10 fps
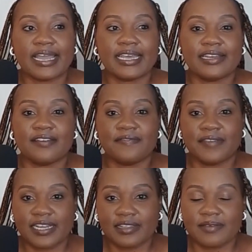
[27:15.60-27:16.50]
I can
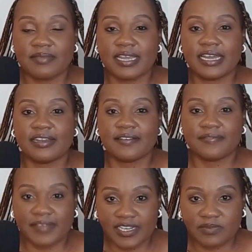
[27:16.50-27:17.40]
affect them, they can
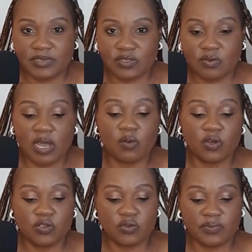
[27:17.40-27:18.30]
affect me. So I
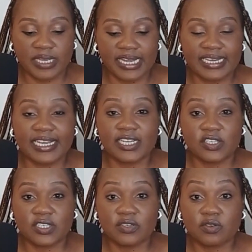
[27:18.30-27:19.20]
want to be an
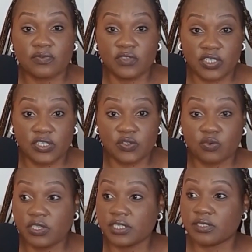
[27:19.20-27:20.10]
agent of change.
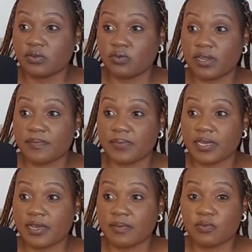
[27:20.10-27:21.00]
What is good, I
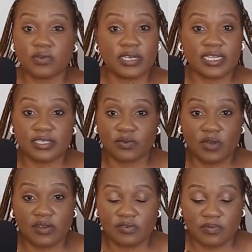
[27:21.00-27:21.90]
pick up. What doesn't
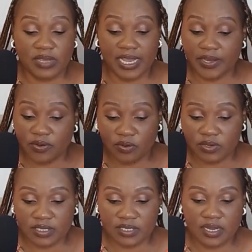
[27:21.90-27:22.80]
work for me, I
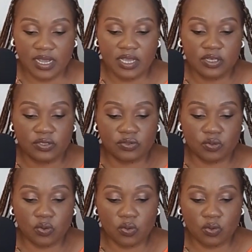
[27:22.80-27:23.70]
don't.
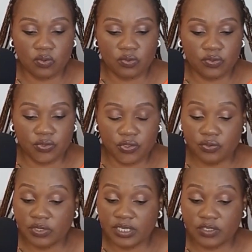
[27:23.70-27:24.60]
So do
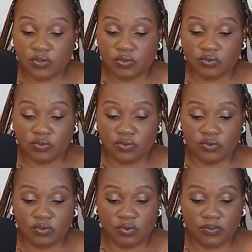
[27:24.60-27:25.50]
you need to,
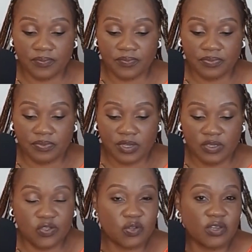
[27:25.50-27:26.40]
you know,
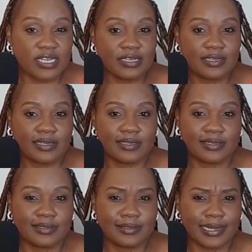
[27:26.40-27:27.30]
join
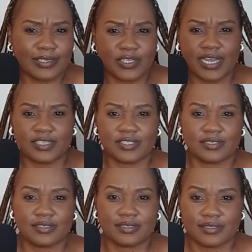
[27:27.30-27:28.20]
a
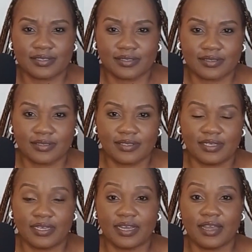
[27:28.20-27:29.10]
church?
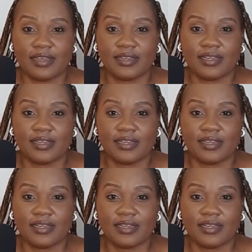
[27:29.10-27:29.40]
Yeah?